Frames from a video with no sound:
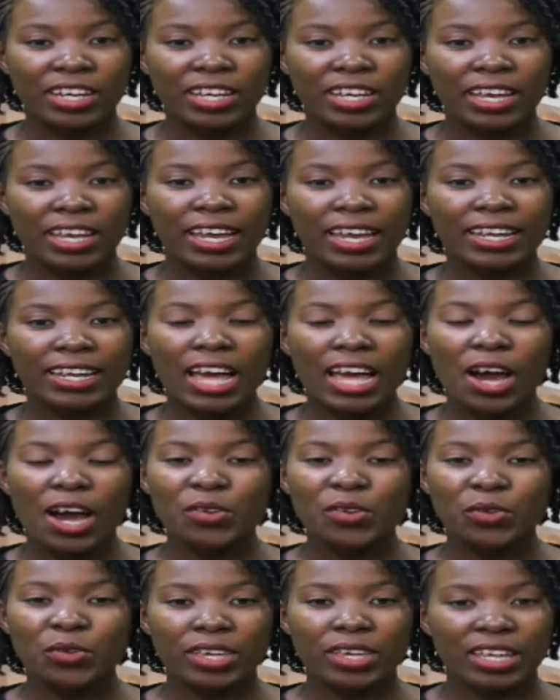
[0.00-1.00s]
and how you
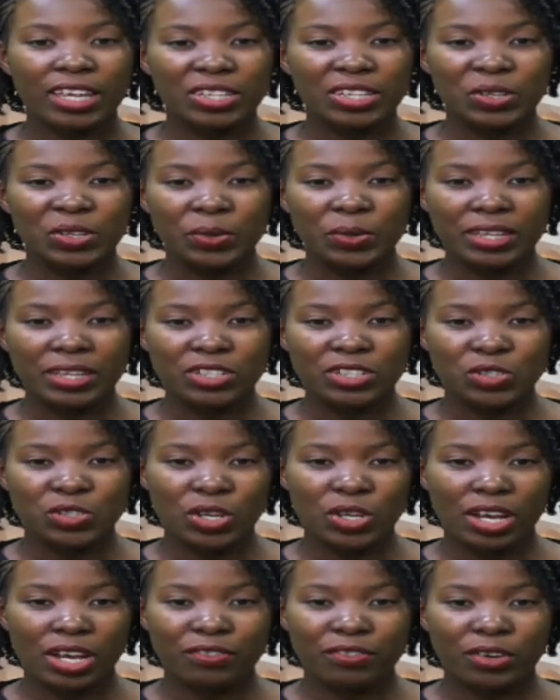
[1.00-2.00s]
can know that you
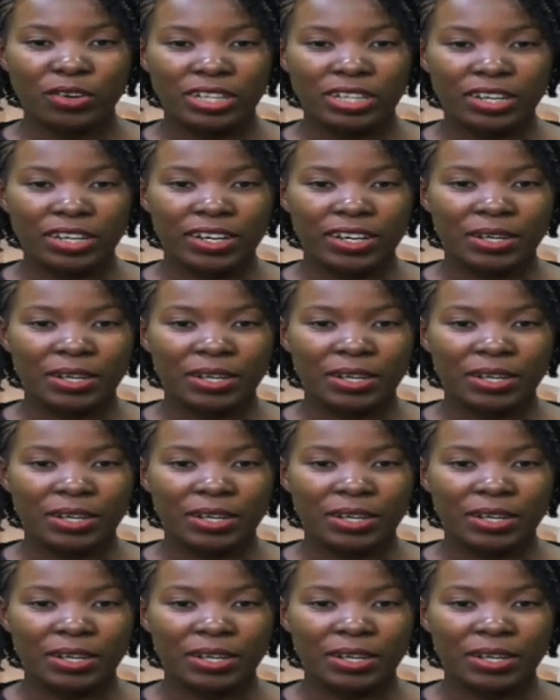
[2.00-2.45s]
have cholera.